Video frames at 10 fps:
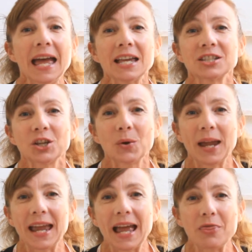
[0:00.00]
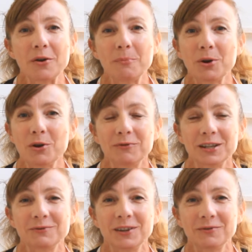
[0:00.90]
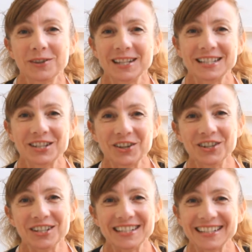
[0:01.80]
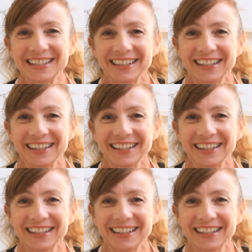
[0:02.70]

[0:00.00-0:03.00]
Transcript: sewing the perfect fit for this skirt.